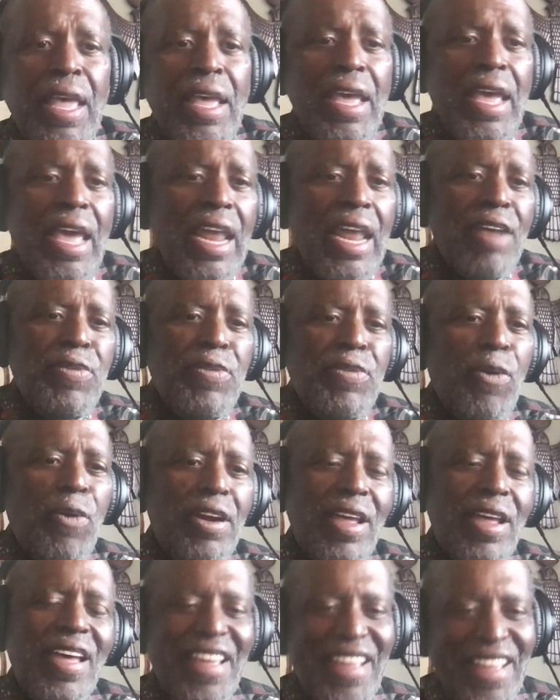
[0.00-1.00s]
And if we want,
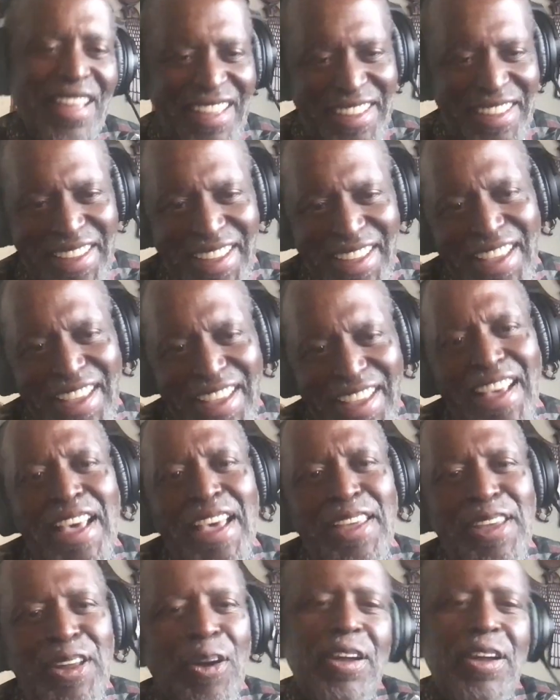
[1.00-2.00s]

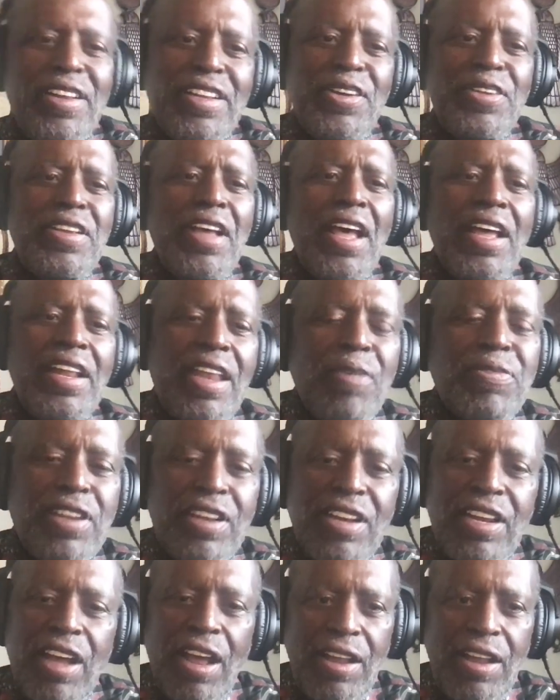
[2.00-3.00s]
there was an